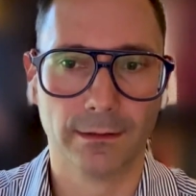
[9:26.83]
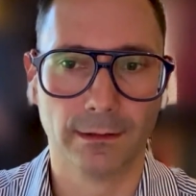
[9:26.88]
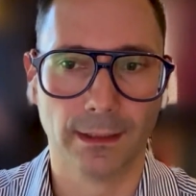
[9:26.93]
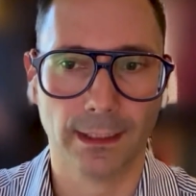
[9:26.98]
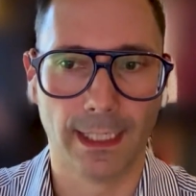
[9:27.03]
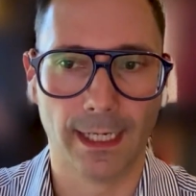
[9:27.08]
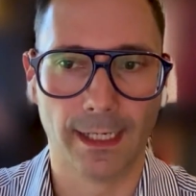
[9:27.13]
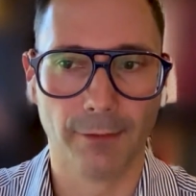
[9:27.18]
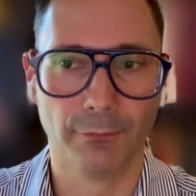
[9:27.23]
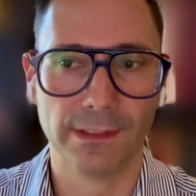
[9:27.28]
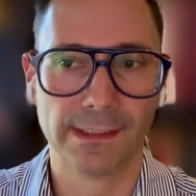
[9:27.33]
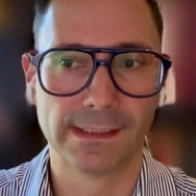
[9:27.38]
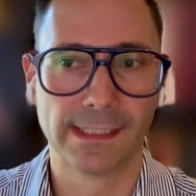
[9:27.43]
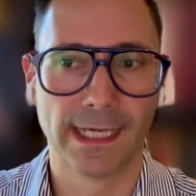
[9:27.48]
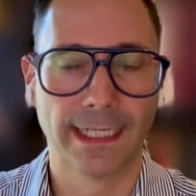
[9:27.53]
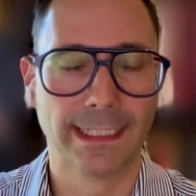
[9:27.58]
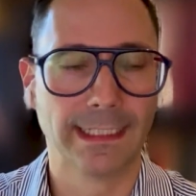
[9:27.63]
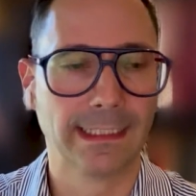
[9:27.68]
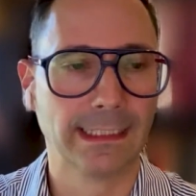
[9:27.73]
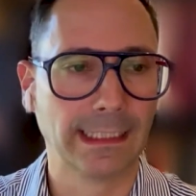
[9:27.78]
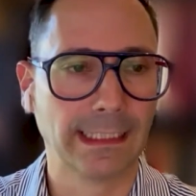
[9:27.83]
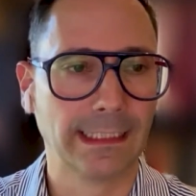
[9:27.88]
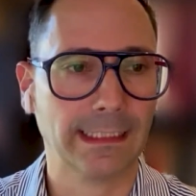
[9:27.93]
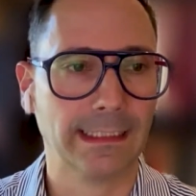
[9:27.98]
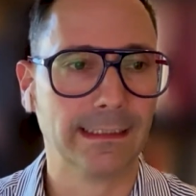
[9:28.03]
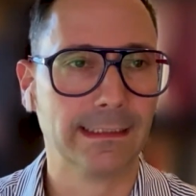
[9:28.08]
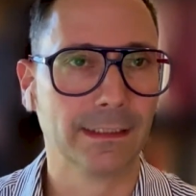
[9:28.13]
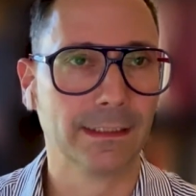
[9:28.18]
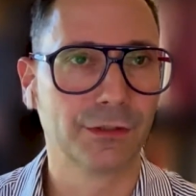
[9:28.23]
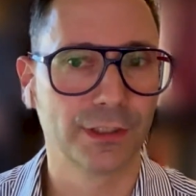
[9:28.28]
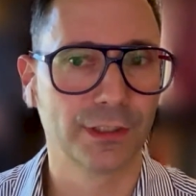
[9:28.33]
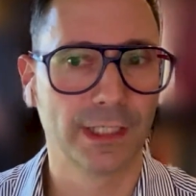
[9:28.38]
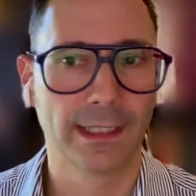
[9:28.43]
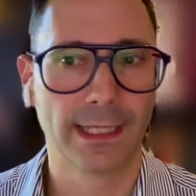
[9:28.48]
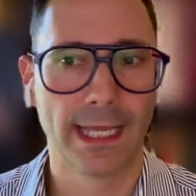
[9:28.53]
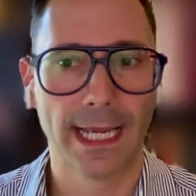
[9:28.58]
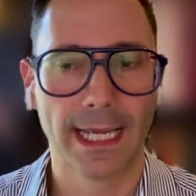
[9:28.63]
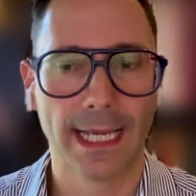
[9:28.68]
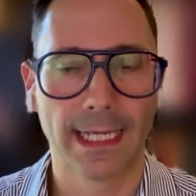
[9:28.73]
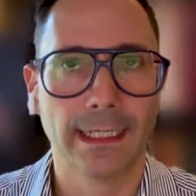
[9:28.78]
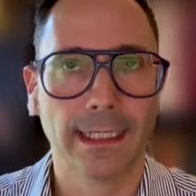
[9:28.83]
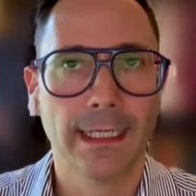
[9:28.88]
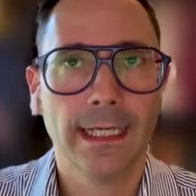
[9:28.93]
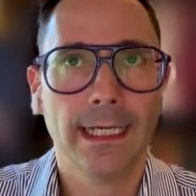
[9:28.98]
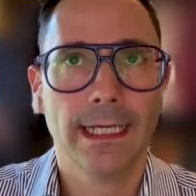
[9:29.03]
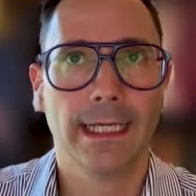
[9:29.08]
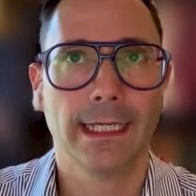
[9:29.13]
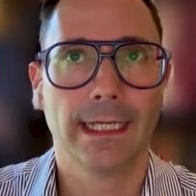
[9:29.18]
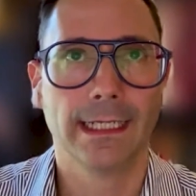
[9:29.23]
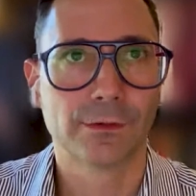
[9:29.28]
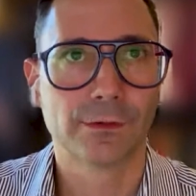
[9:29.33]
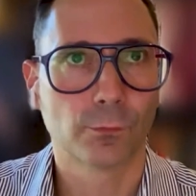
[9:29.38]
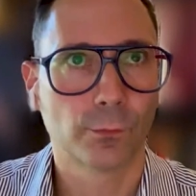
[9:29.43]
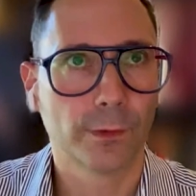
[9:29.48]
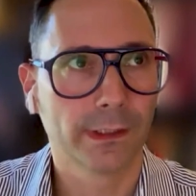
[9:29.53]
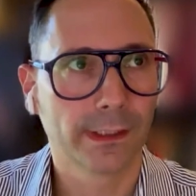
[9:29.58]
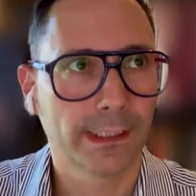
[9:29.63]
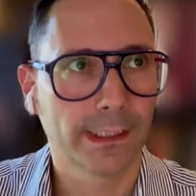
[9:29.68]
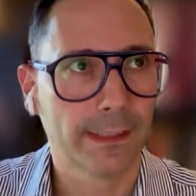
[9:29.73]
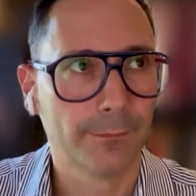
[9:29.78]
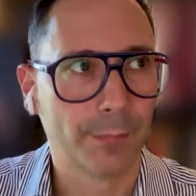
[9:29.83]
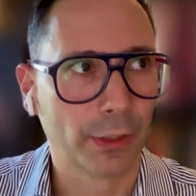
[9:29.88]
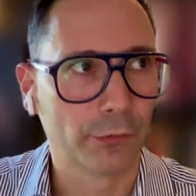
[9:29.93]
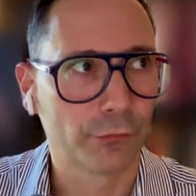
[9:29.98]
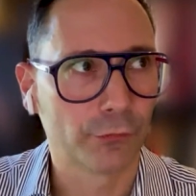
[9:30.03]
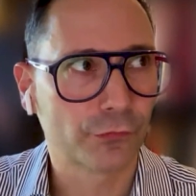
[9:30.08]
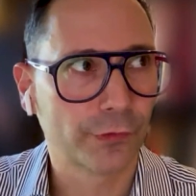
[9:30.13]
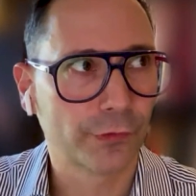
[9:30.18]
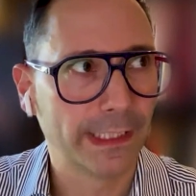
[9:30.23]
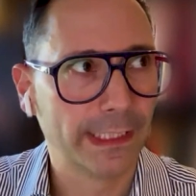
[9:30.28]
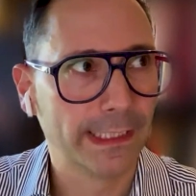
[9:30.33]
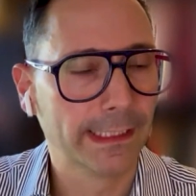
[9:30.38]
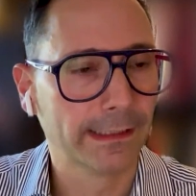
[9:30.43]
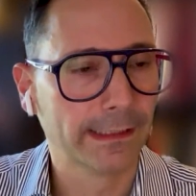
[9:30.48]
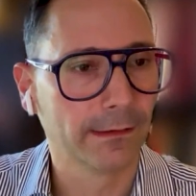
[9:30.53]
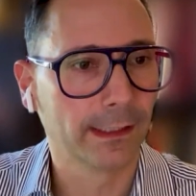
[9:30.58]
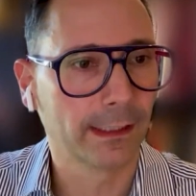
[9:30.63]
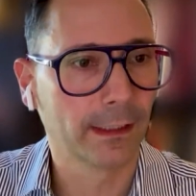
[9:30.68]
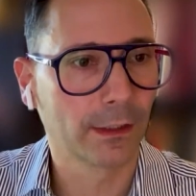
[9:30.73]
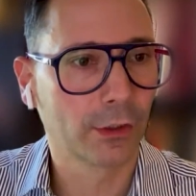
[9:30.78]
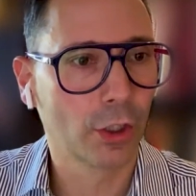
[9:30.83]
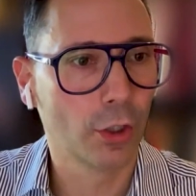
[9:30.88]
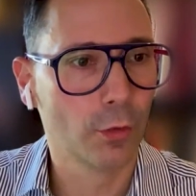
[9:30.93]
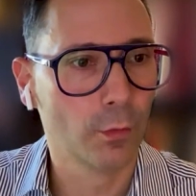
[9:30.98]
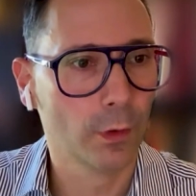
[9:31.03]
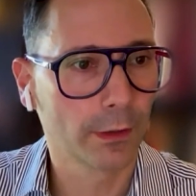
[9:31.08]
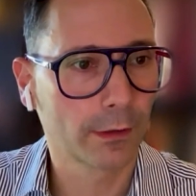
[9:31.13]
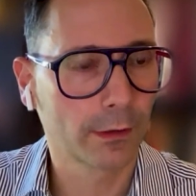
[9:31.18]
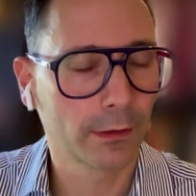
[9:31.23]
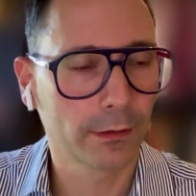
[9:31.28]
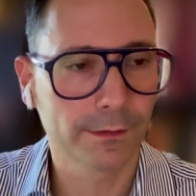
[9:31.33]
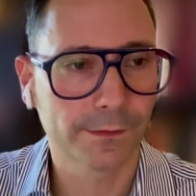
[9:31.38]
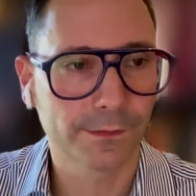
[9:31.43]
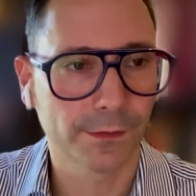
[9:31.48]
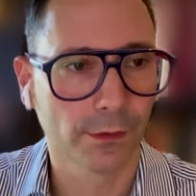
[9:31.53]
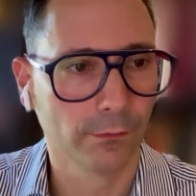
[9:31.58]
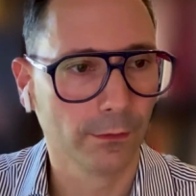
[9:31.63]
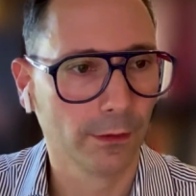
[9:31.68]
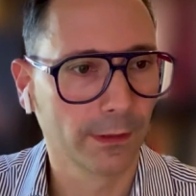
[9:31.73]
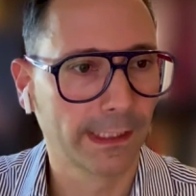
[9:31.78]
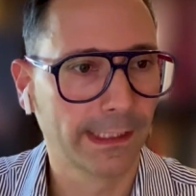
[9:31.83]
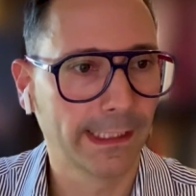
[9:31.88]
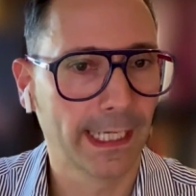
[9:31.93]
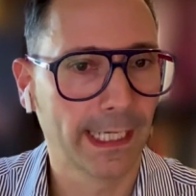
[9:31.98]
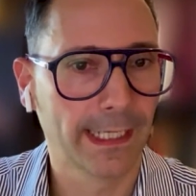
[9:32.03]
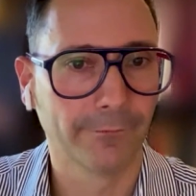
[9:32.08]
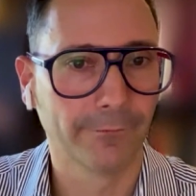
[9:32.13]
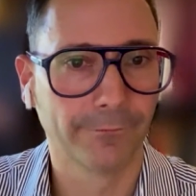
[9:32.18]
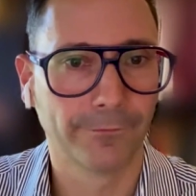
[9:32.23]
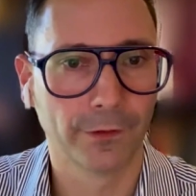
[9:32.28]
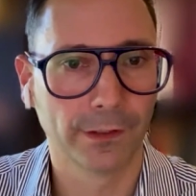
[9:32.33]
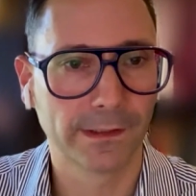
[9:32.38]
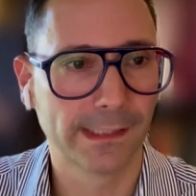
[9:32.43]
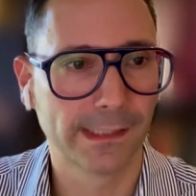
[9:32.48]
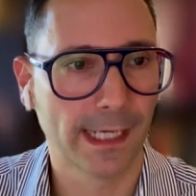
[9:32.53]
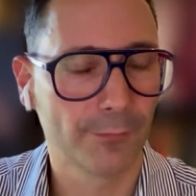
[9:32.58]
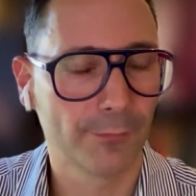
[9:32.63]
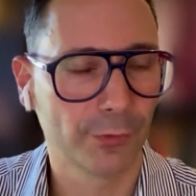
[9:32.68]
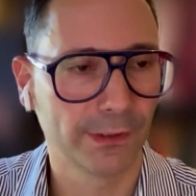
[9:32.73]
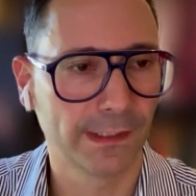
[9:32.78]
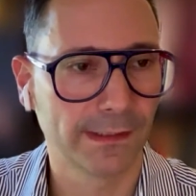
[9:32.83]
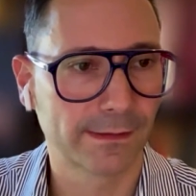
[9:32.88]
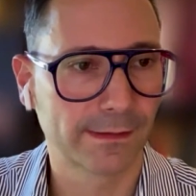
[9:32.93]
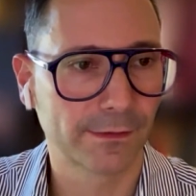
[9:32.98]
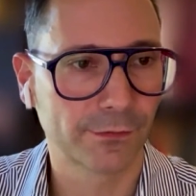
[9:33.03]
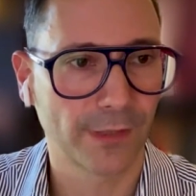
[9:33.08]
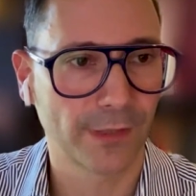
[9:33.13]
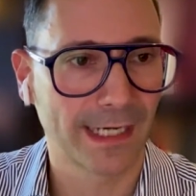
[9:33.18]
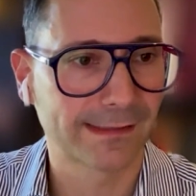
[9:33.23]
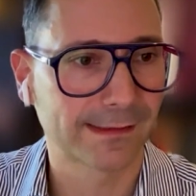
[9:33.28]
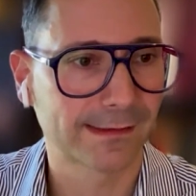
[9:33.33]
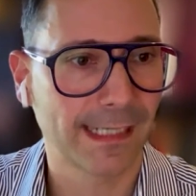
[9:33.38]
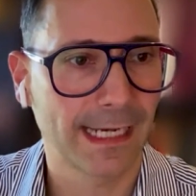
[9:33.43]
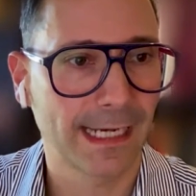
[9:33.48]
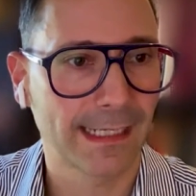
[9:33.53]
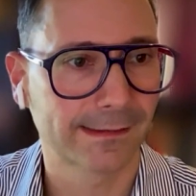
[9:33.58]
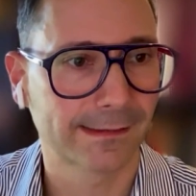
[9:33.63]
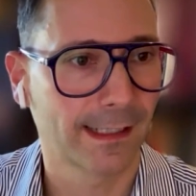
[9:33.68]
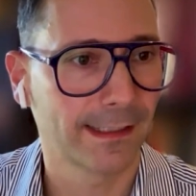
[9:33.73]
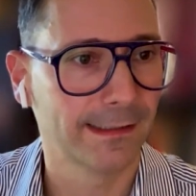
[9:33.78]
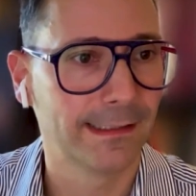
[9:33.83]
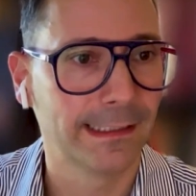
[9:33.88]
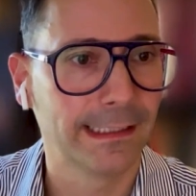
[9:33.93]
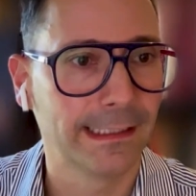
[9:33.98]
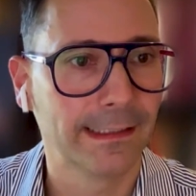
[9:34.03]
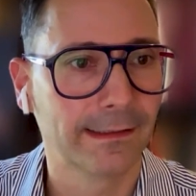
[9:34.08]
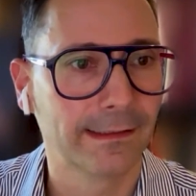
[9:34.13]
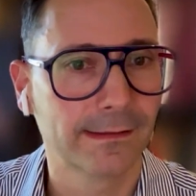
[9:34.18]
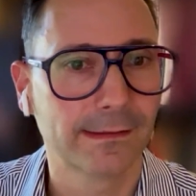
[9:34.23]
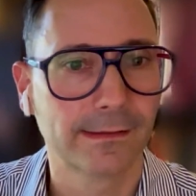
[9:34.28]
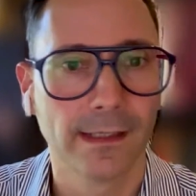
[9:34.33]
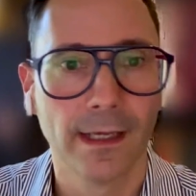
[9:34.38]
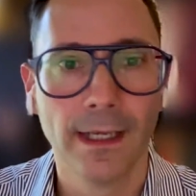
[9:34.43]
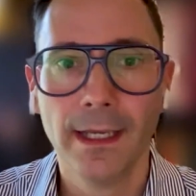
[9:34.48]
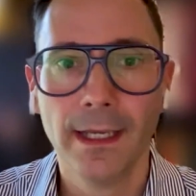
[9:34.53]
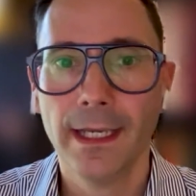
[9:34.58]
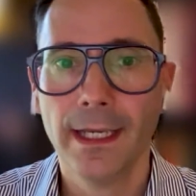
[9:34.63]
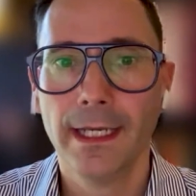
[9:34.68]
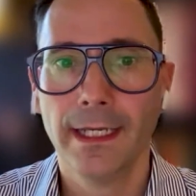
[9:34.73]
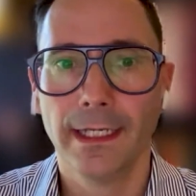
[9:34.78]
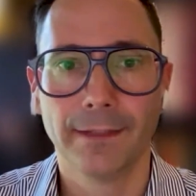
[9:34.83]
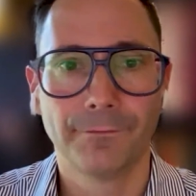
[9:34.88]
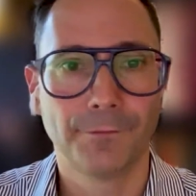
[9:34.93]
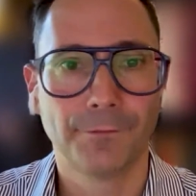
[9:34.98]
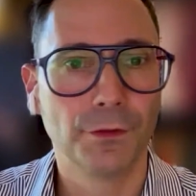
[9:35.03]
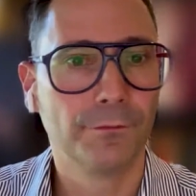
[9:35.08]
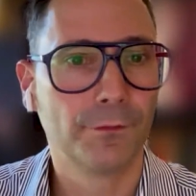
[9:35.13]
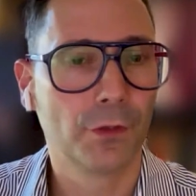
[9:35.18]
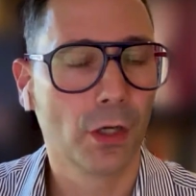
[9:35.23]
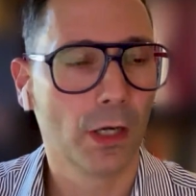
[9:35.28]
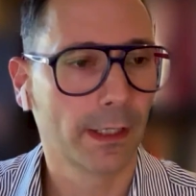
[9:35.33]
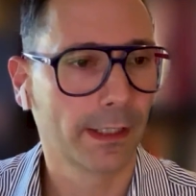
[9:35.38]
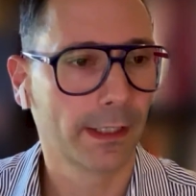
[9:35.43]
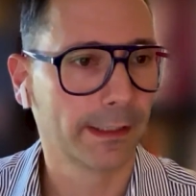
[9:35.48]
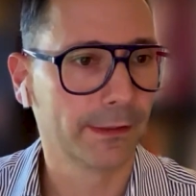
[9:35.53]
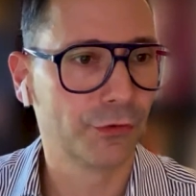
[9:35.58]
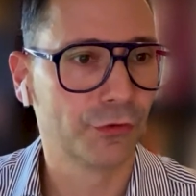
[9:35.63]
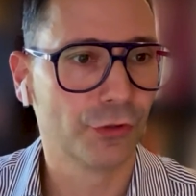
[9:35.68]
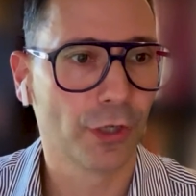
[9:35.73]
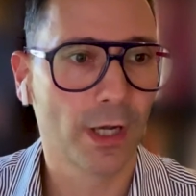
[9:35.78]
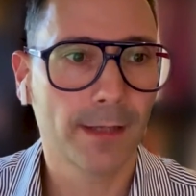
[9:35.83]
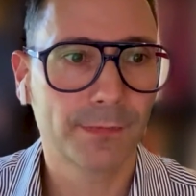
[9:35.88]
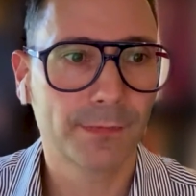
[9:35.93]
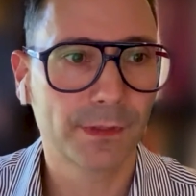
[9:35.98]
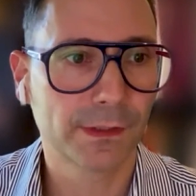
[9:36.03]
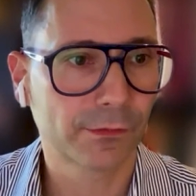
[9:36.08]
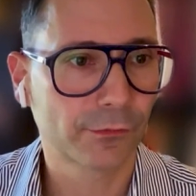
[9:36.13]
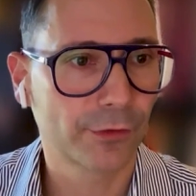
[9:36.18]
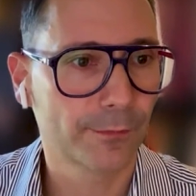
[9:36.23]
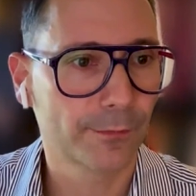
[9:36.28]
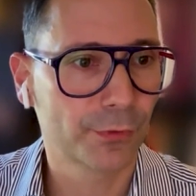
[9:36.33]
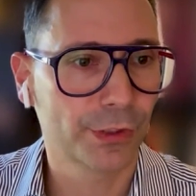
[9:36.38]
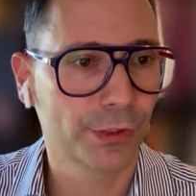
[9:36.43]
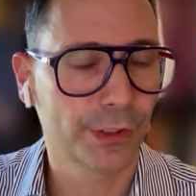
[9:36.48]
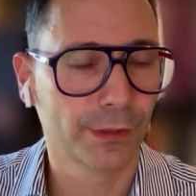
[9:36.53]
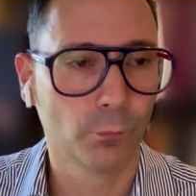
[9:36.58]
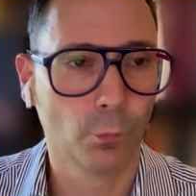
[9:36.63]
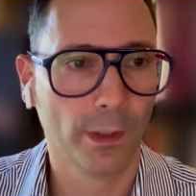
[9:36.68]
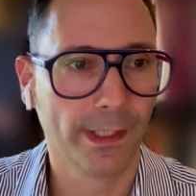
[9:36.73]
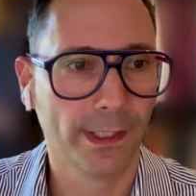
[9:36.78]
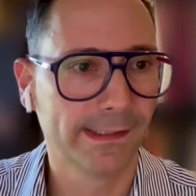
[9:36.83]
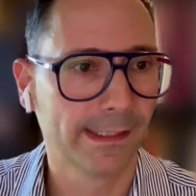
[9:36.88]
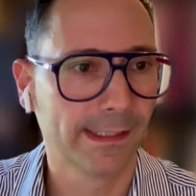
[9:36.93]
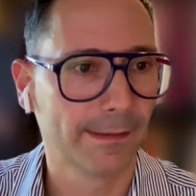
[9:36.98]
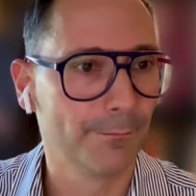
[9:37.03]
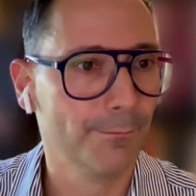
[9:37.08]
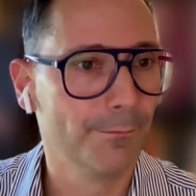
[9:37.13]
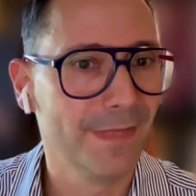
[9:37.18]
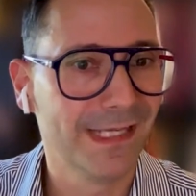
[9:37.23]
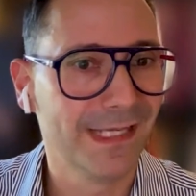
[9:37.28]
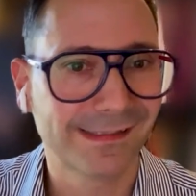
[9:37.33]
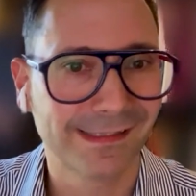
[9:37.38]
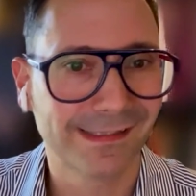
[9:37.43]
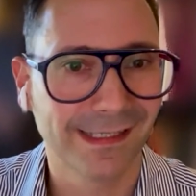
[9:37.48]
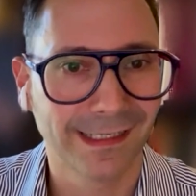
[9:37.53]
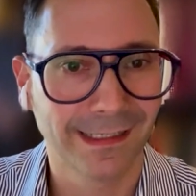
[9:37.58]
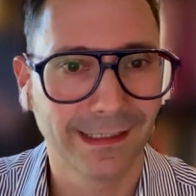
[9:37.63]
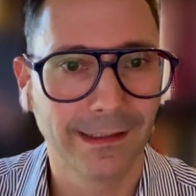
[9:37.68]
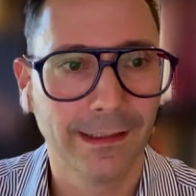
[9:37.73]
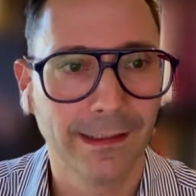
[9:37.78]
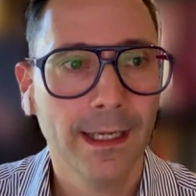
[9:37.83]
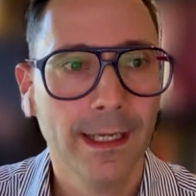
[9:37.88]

I would say in addition to that, it's really about treating it like a coworker. So looking at it, for example, to stress test ideas, if you've got a job description, what is it missing?